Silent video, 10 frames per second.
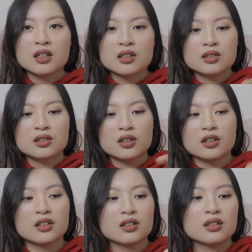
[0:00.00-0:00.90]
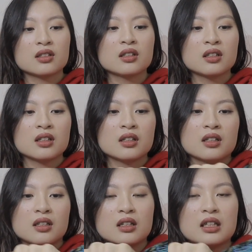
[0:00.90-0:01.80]
So
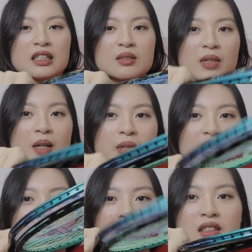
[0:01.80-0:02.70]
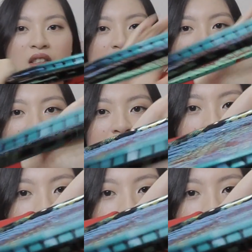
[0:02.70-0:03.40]
this might be hard to show,